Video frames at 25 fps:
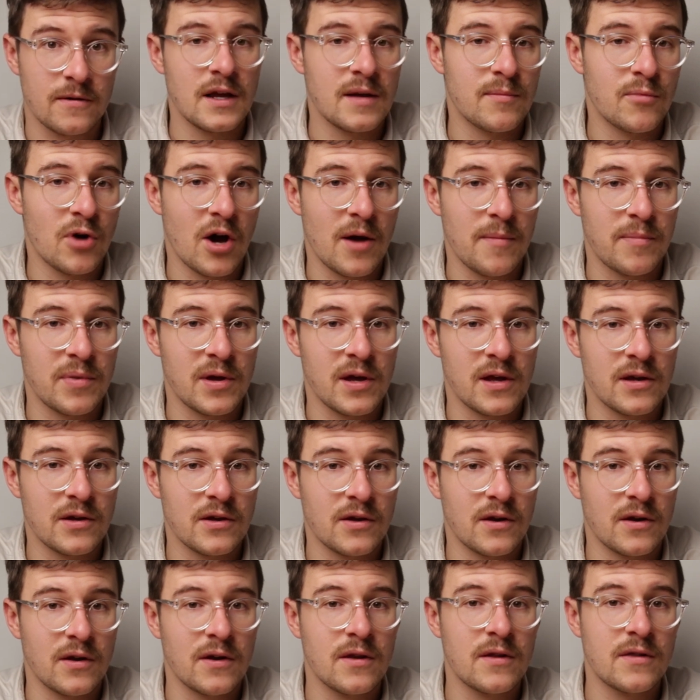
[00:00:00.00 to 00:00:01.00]
In my
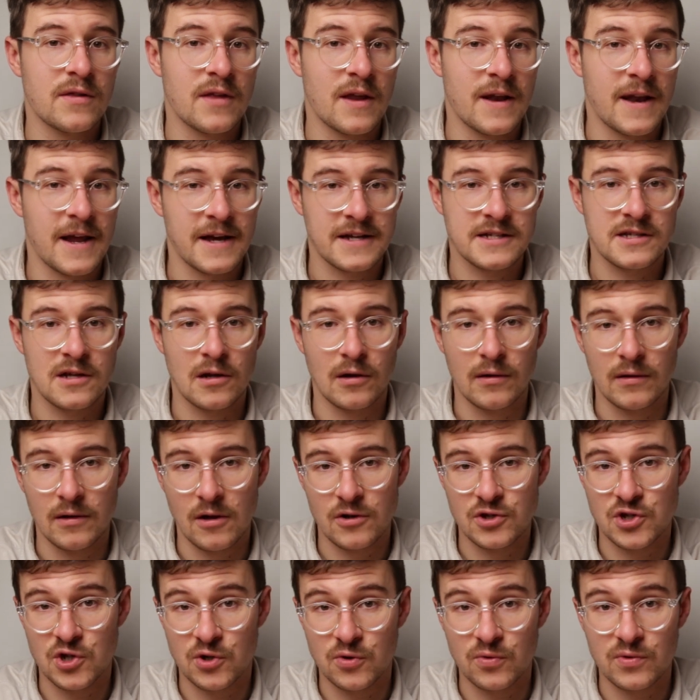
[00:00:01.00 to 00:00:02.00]
opinion, the next
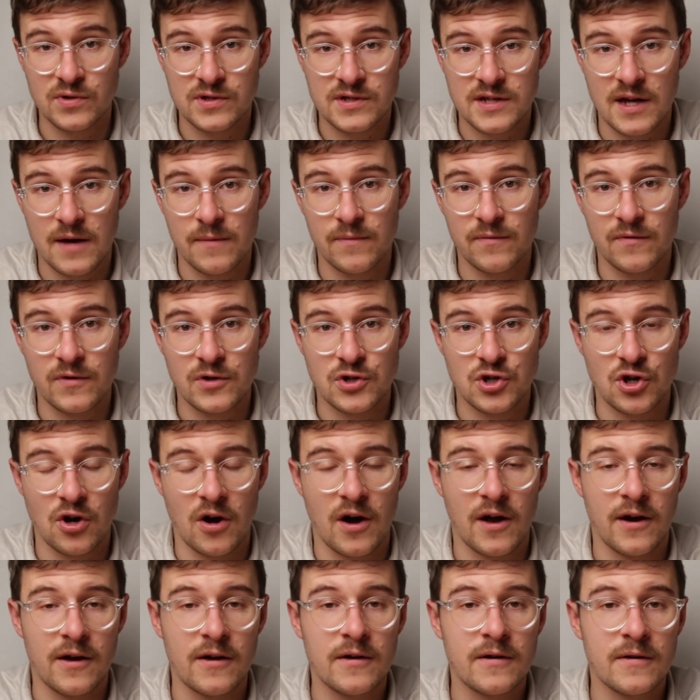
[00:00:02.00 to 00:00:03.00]
logical step for
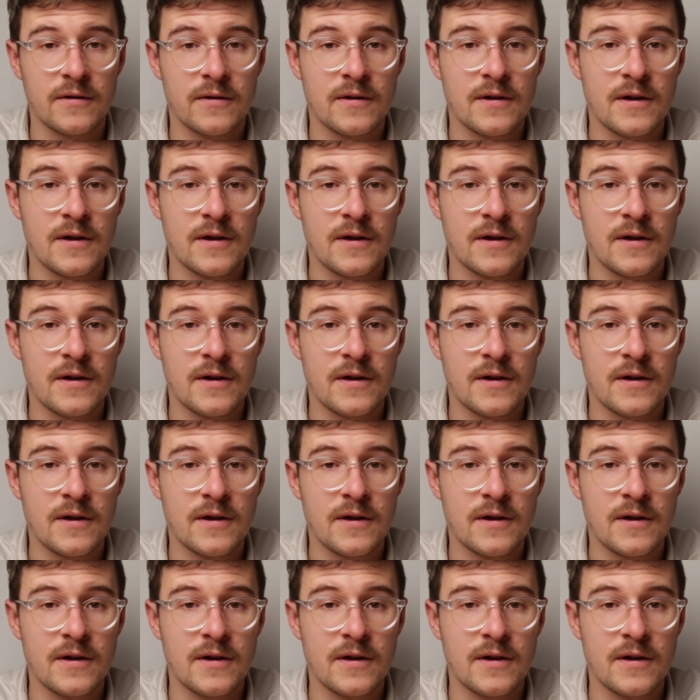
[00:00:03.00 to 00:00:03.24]
China,